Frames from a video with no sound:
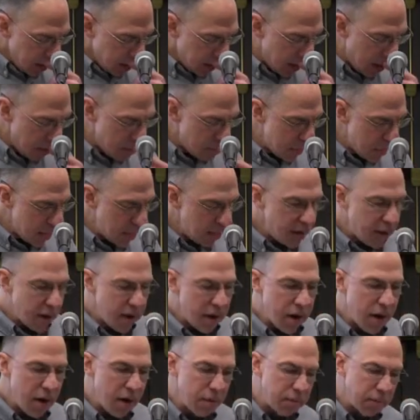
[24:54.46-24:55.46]
Let me
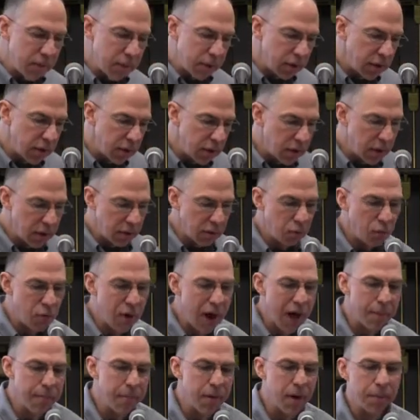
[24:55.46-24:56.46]

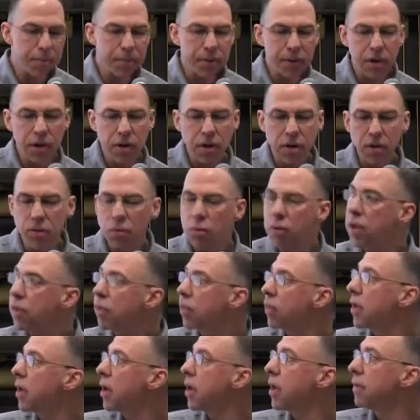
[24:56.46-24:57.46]
wrap up here
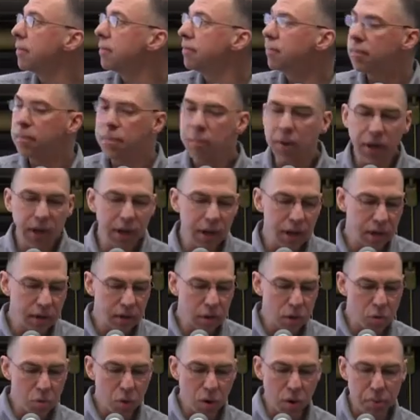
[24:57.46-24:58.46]
with, get a
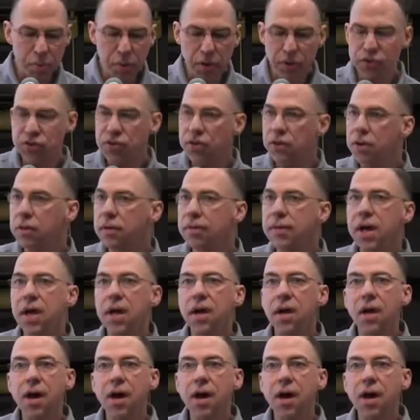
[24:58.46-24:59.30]
little more personal.